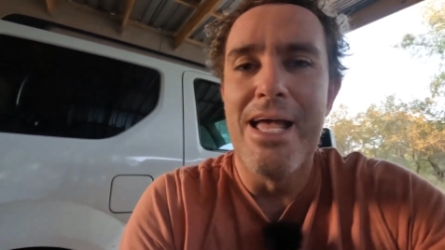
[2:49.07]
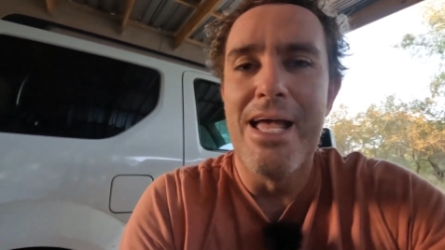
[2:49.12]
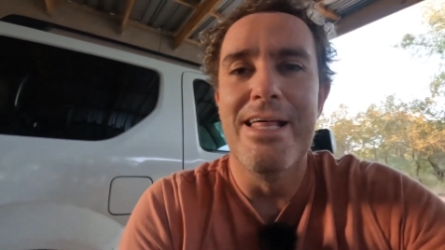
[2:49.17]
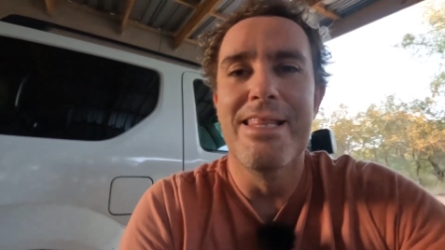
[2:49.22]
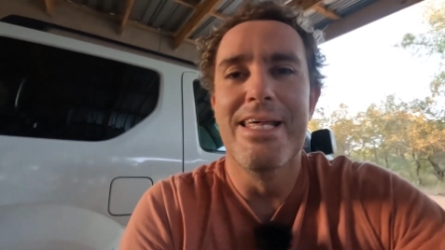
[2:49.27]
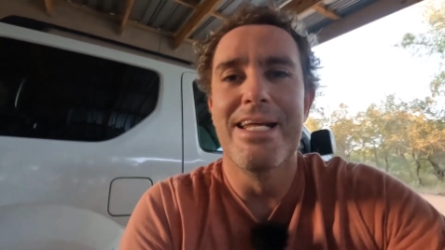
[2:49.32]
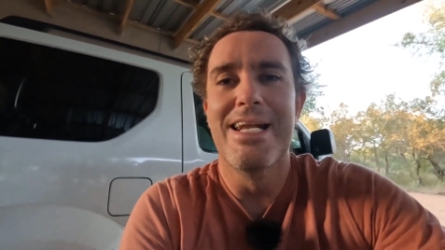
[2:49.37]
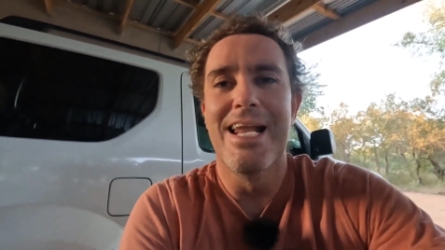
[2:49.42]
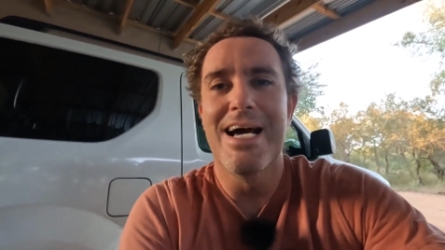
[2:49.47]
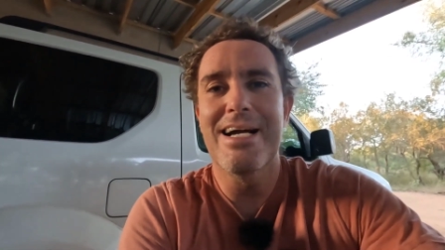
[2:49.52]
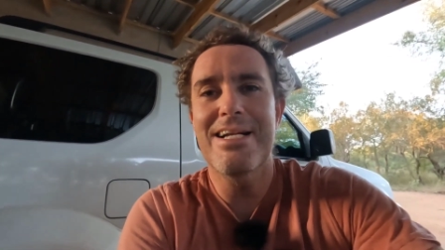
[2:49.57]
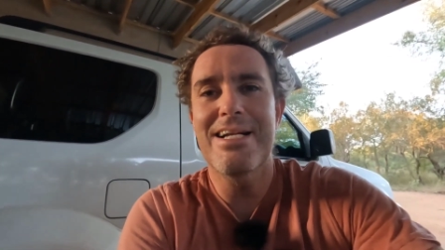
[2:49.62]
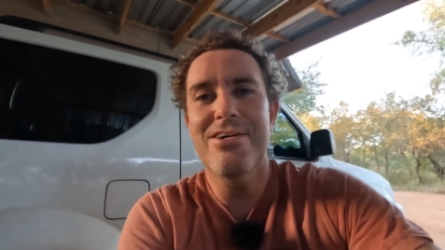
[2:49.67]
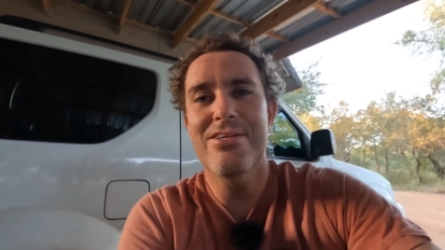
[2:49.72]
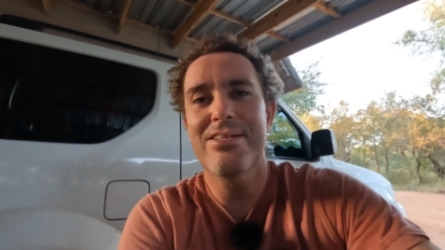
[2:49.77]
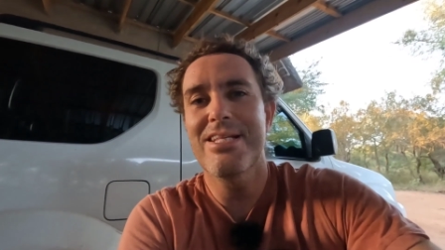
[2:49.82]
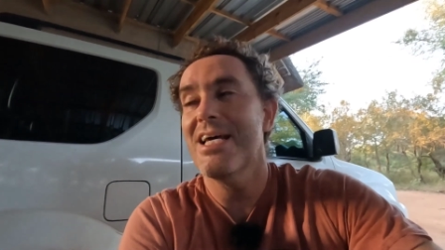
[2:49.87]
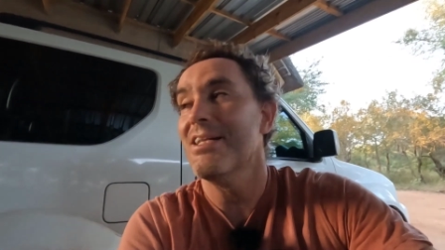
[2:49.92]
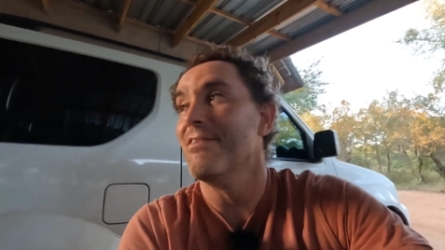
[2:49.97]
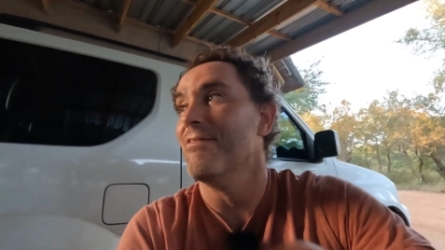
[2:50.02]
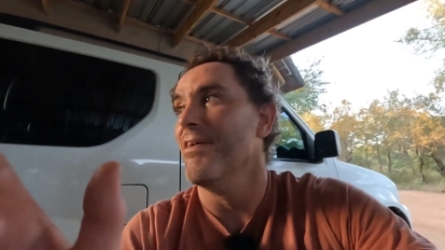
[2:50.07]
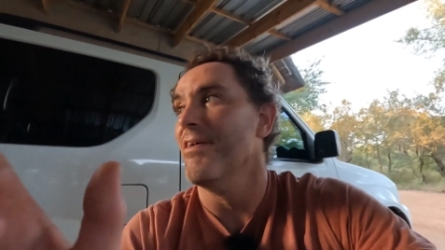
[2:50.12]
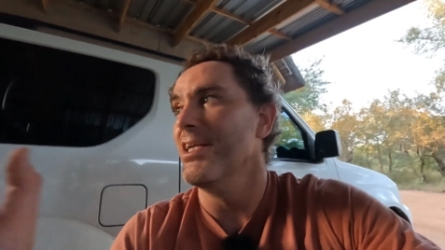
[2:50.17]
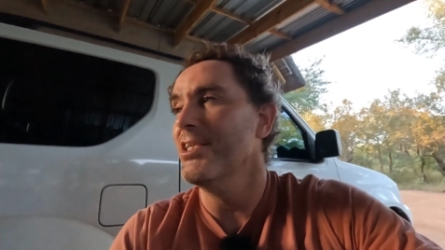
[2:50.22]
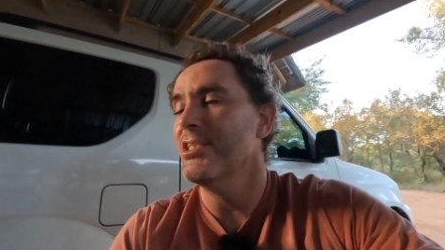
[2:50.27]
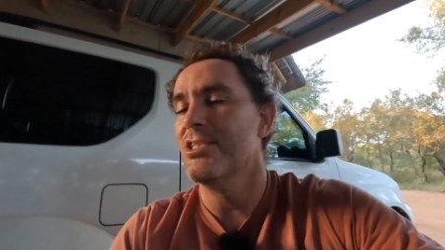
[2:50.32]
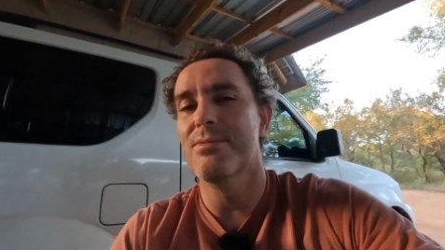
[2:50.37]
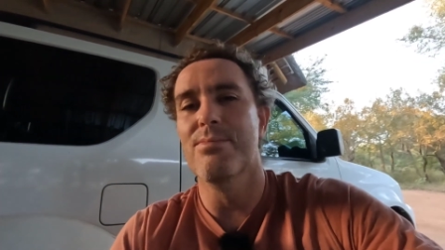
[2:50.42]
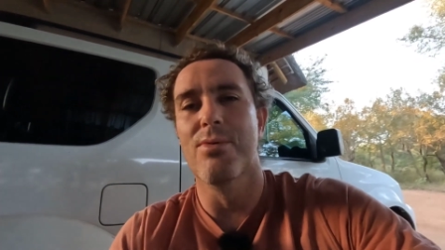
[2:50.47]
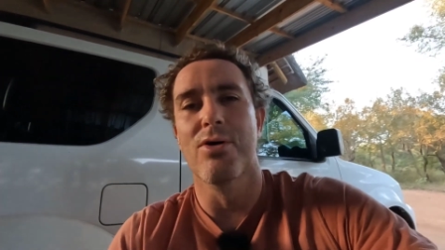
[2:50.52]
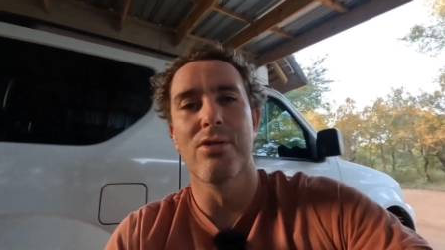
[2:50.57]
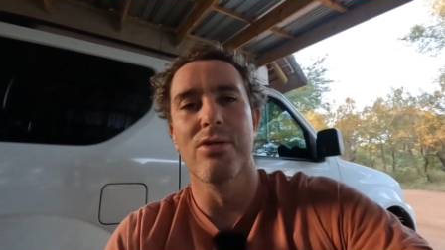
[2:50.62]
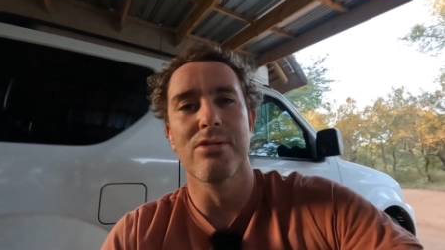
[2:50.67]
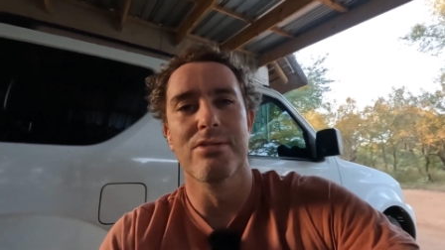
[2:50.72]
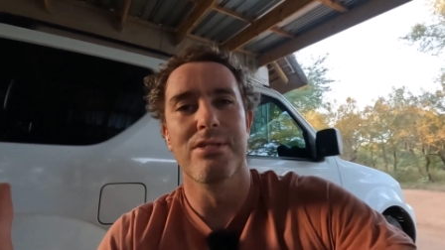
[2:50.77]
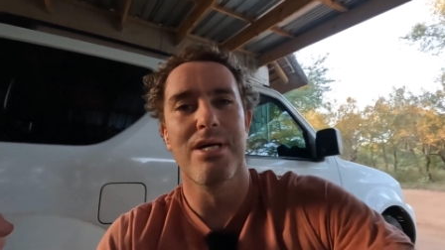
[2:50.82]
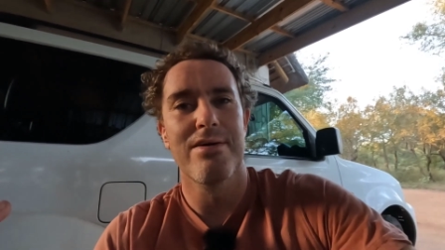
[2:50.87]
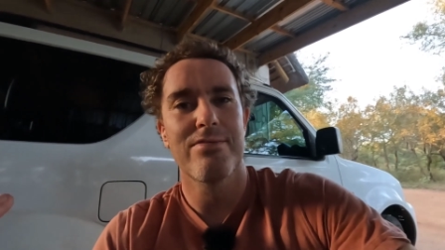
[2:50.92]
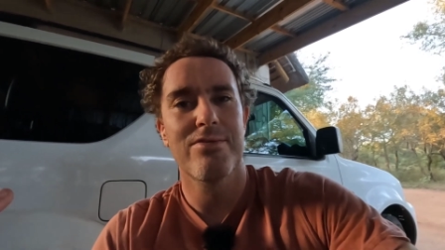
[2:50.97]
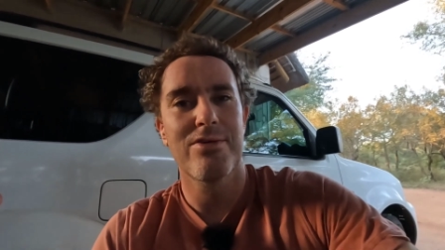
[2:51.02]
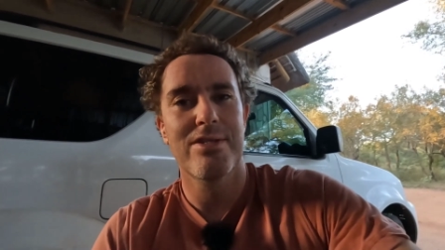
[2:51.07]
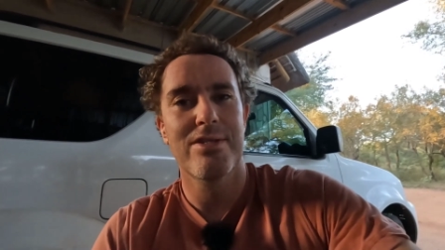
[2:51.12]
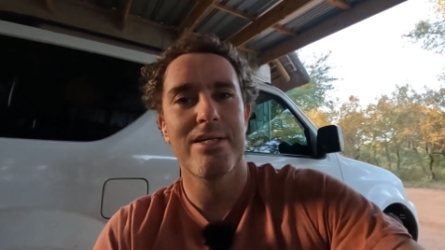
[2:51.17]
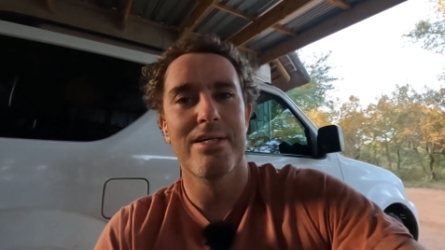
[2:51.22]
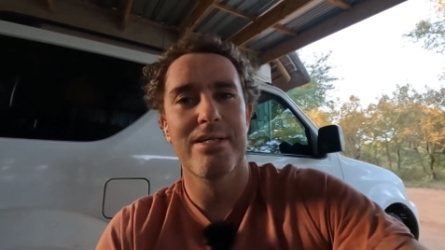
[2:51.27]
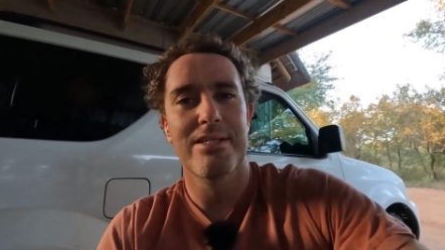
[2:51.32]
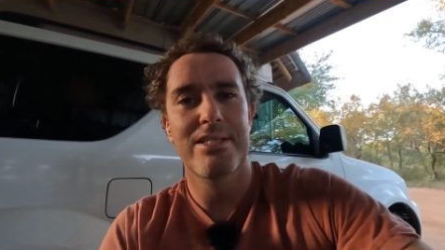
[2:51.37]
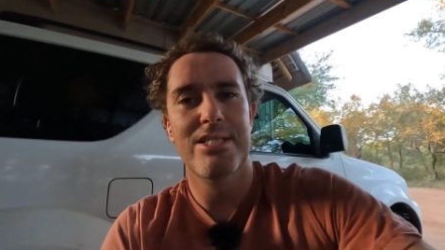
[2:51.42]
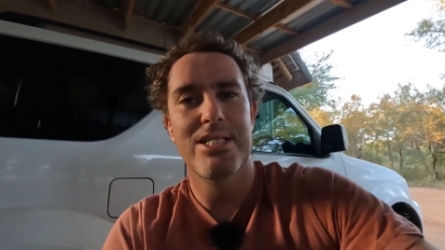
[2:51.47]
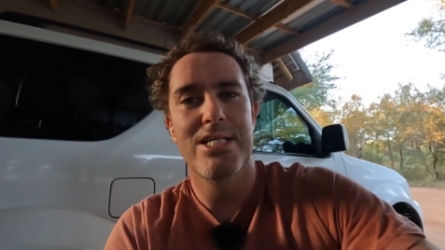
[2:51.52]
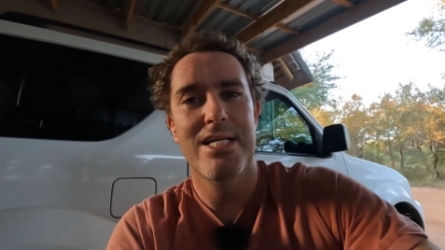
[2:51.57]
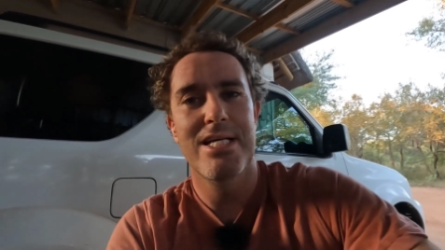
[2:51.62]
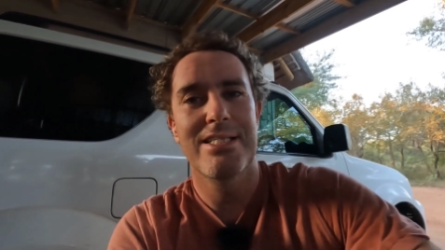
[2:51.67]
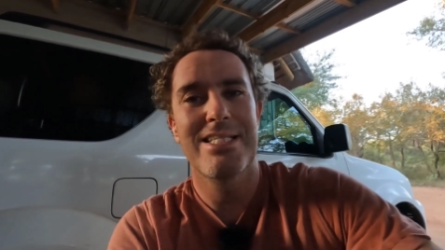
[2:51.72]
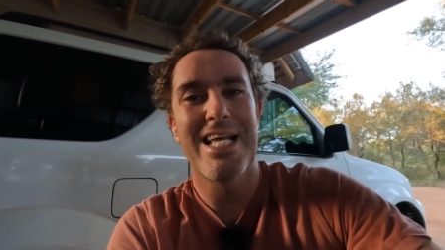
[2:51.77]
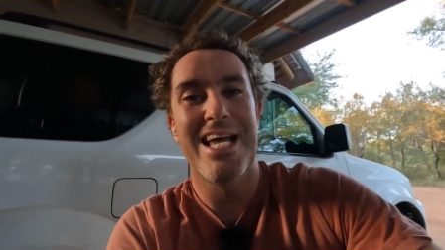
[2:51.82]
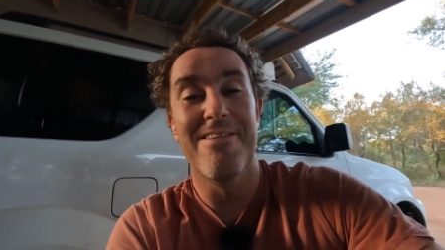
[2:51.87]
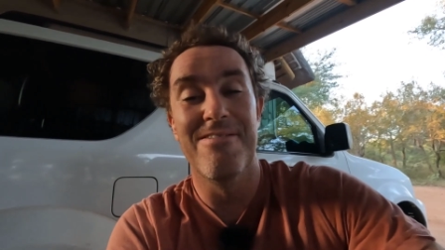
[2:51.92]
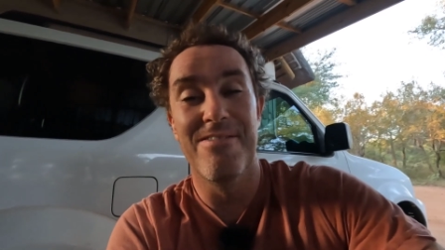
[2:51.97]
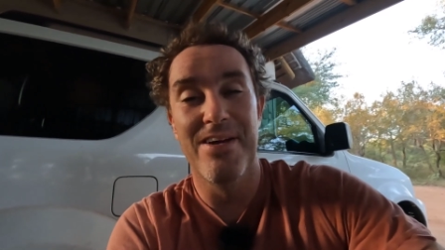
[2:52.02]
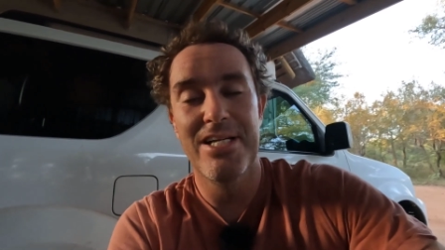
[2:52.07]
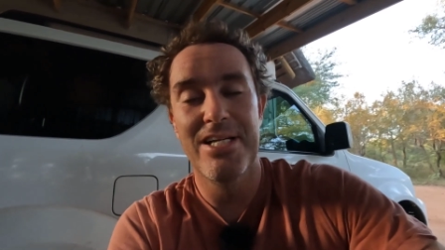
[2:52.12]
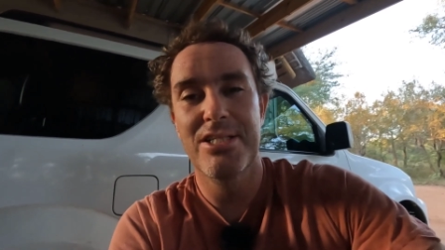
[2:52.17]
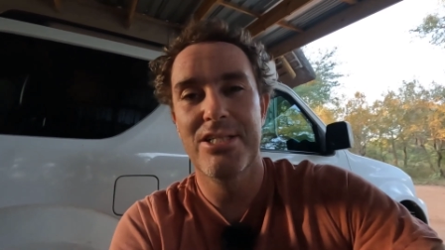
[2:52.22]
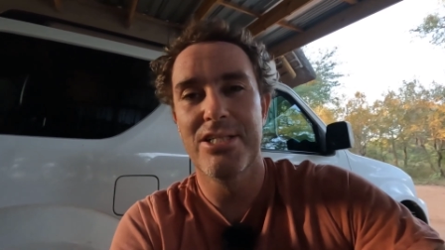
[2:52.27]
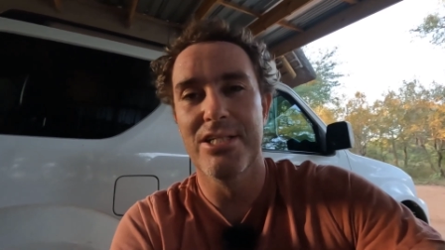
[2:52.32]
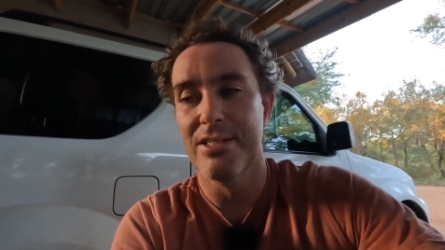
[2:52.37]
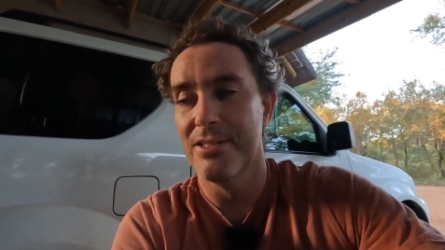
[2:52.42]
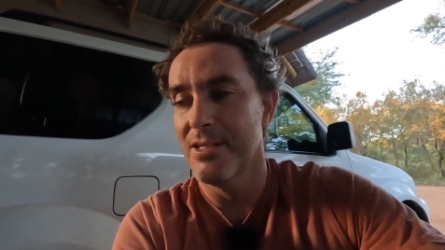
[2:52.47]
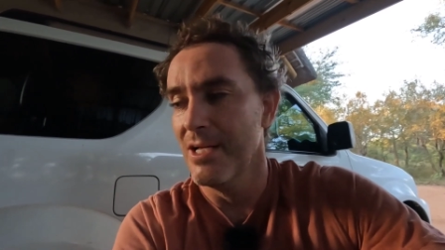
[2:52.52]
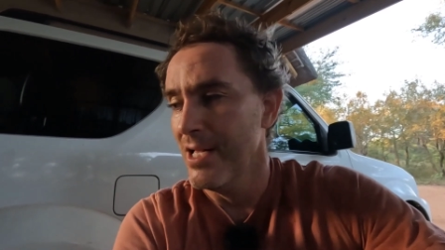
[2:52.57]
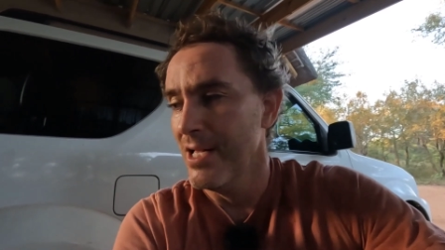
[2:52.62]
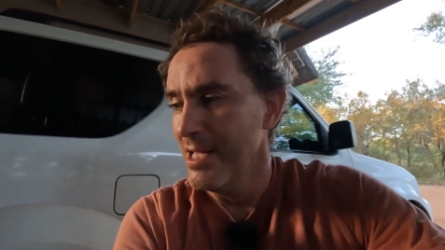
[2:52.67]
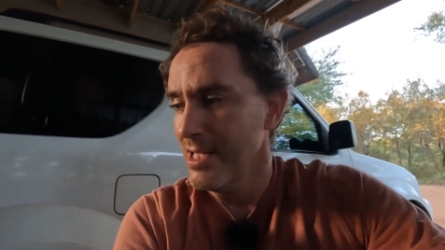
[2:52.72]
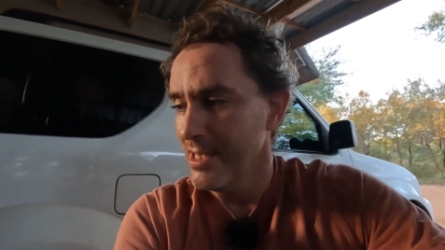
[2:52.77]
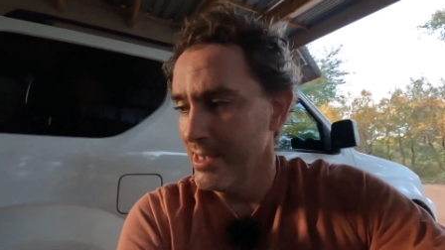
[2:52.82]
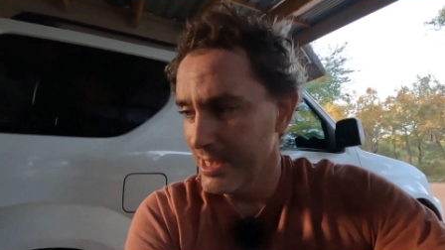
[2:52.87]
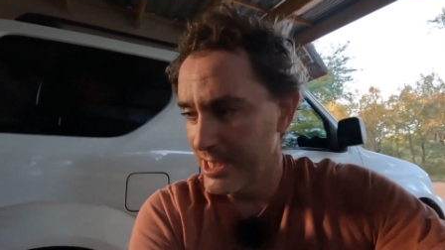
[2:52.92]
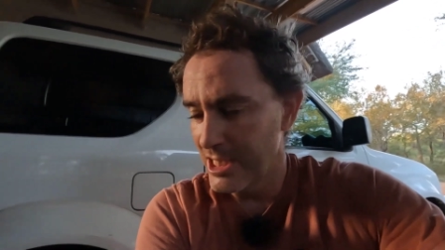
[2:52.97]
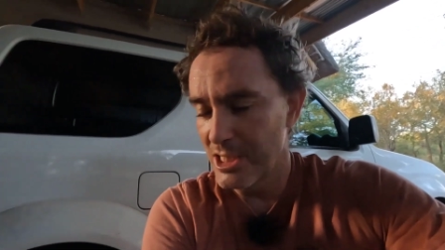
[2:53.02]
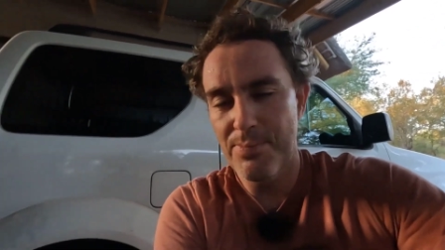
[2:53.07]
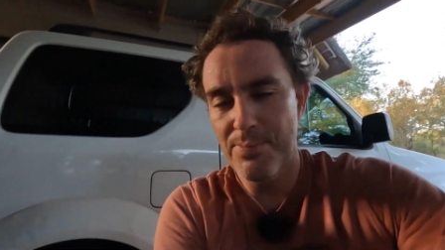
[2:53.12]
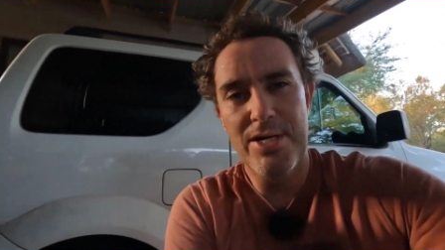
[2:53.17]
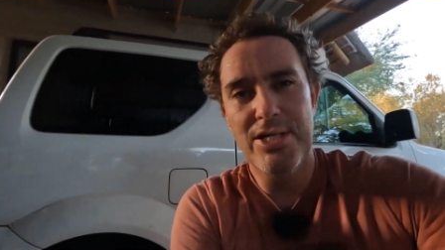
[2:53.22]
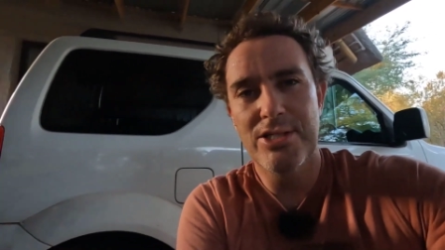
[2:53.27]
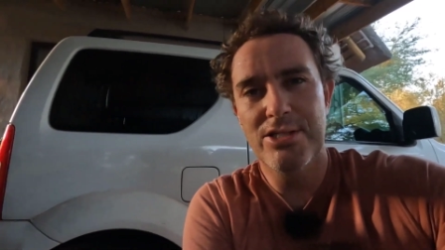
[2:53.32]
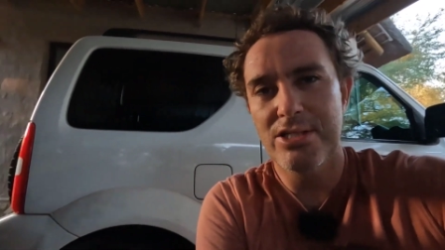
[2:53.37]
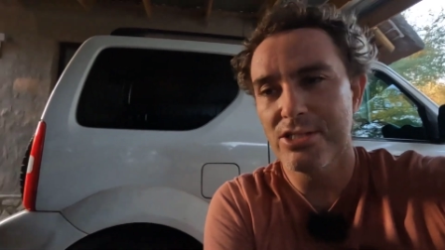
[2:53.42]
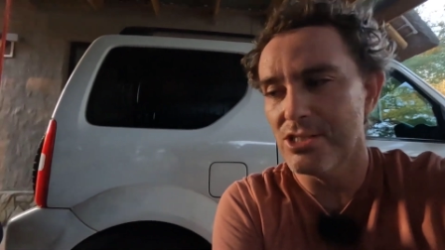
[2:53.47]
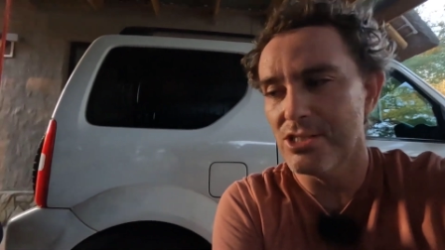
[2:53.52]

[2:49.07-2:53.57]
And then luckily on the Adventure model, so I've got the GS Adventure, the suspension